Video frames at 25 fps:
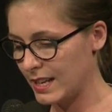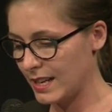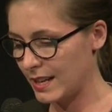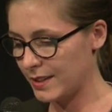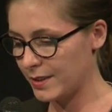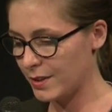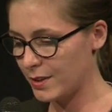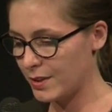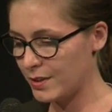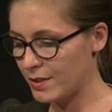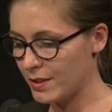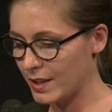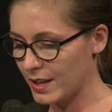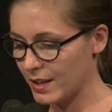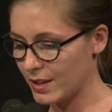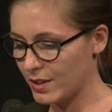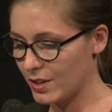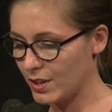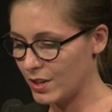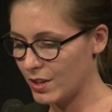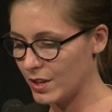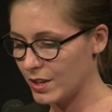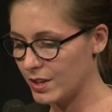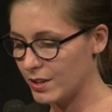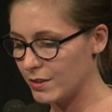and the thick
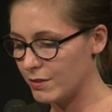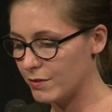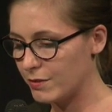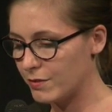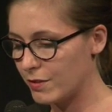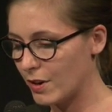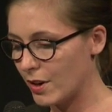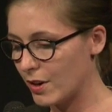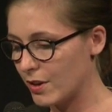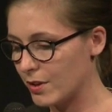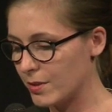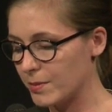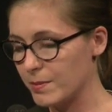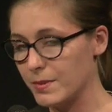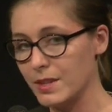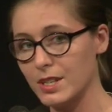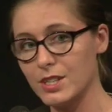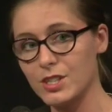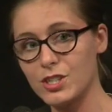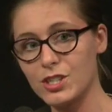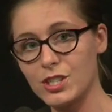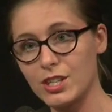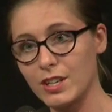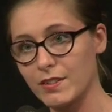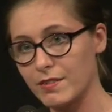curded foam
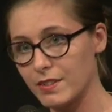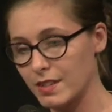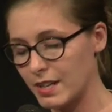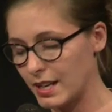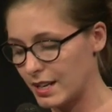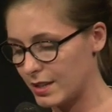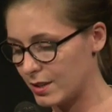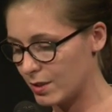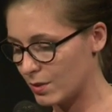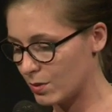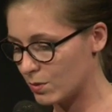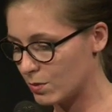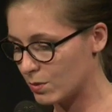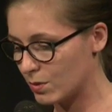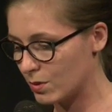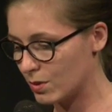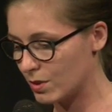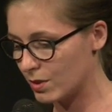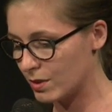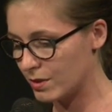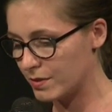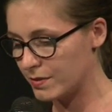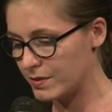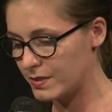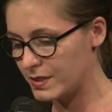that shivered under the
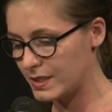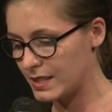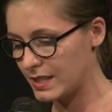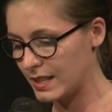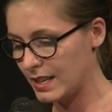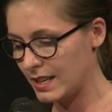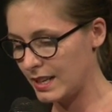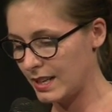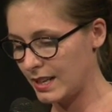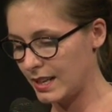wharves